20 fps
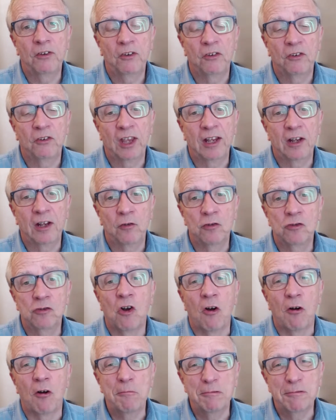take a
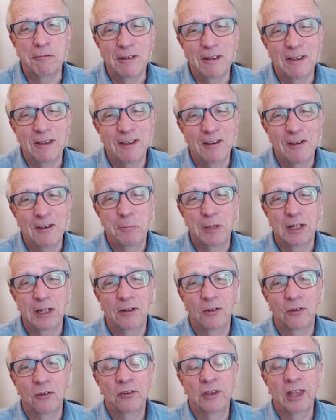drop,
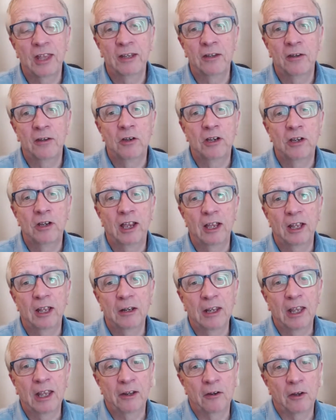because then you can
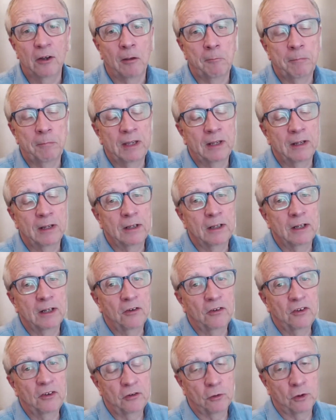end up being in a
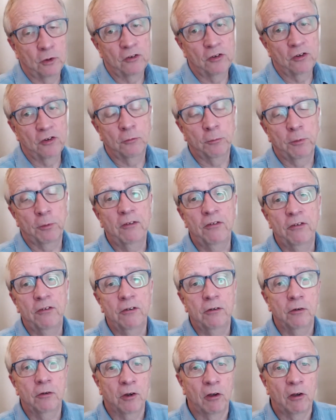situation, especially if
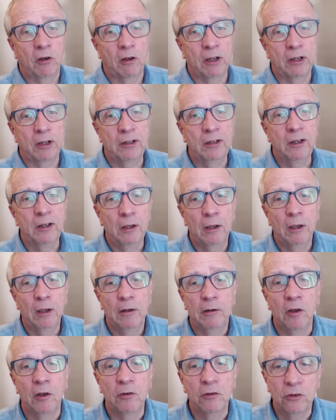you've got a high
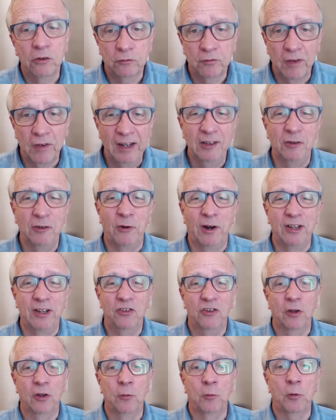loan to value
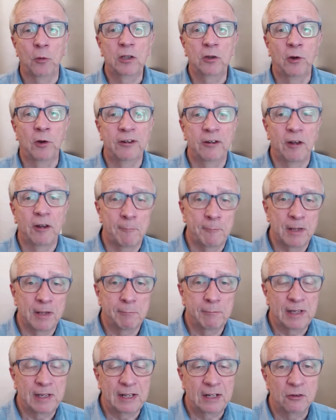ratio, where you end up
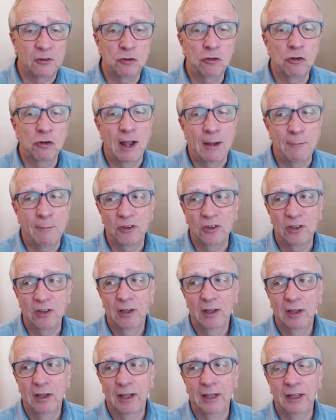being trapped
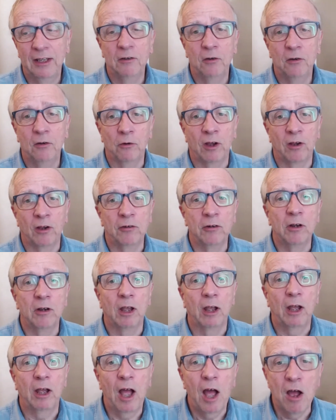in your own
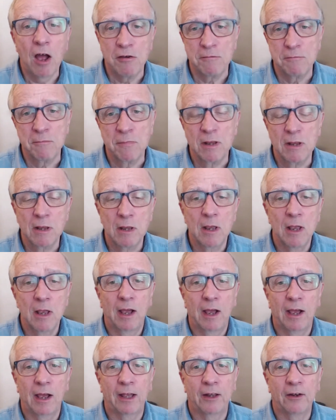home.
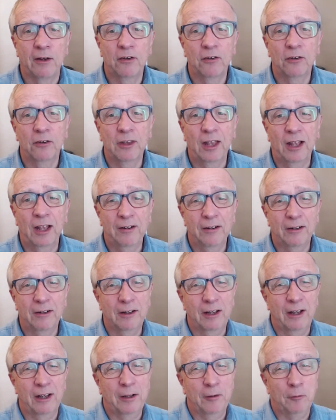And that,
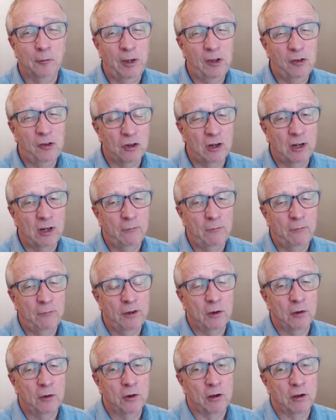especially if you're in